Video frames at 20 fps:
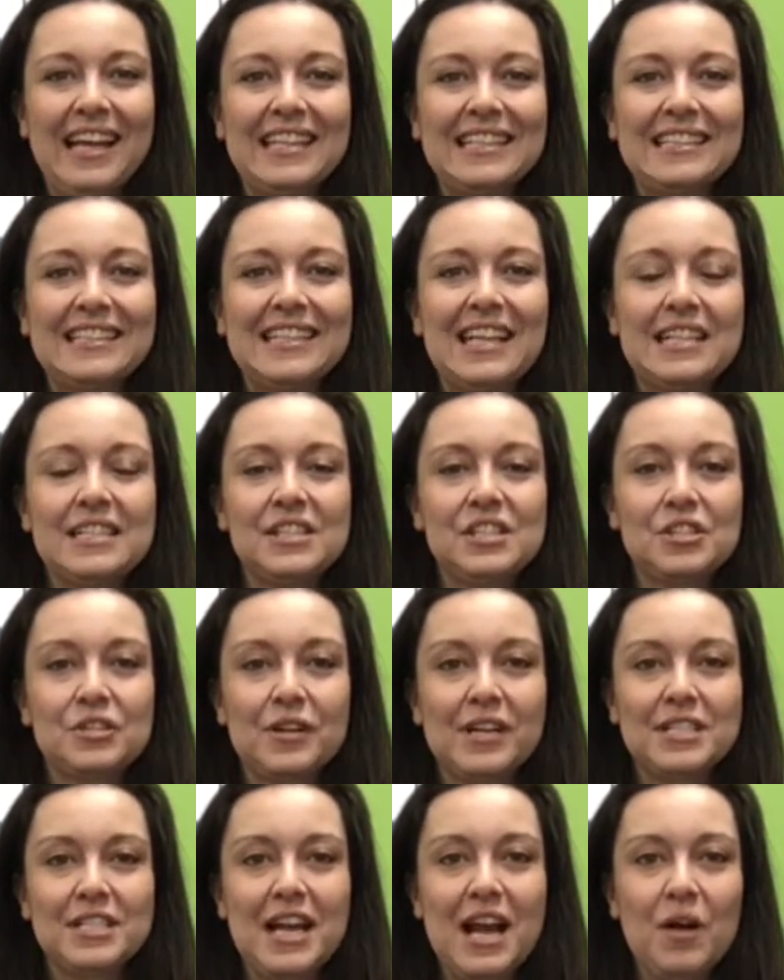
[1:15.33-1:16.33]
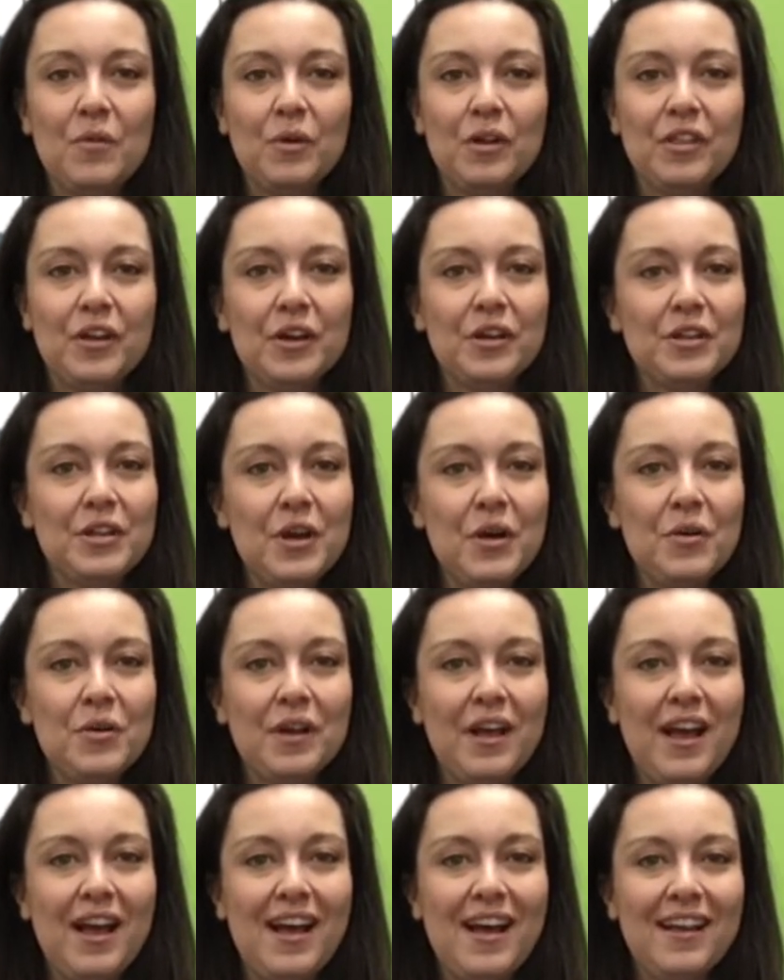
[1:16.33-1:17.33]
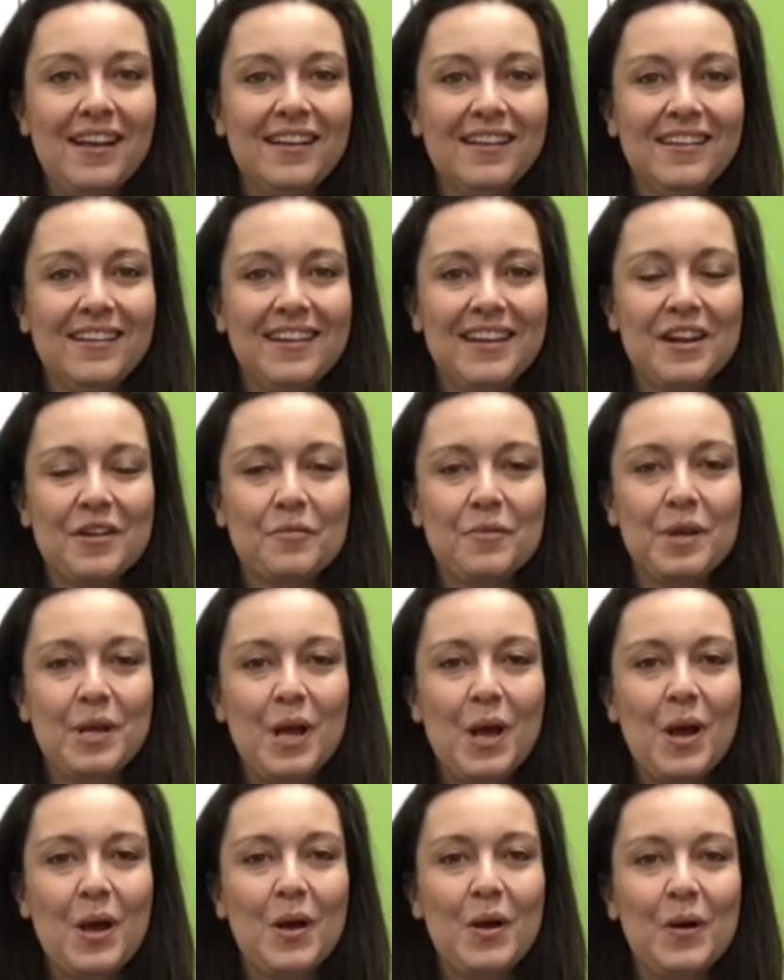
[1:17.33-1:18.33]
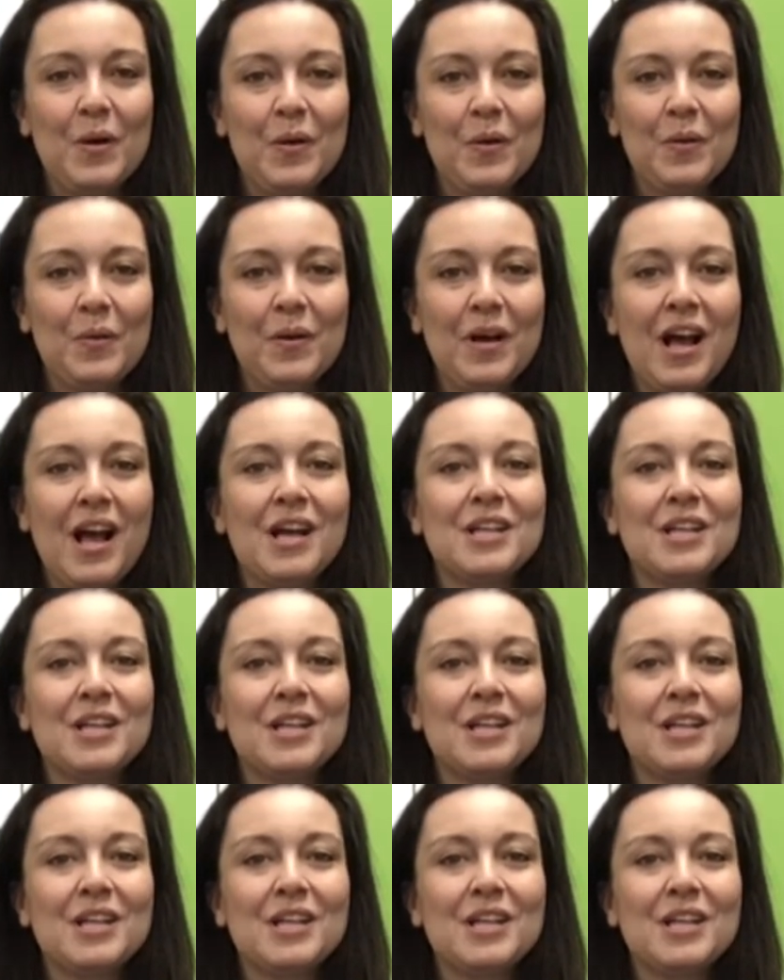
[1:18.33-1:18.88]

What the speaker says: Let's stretch out with our yoga. Here we go.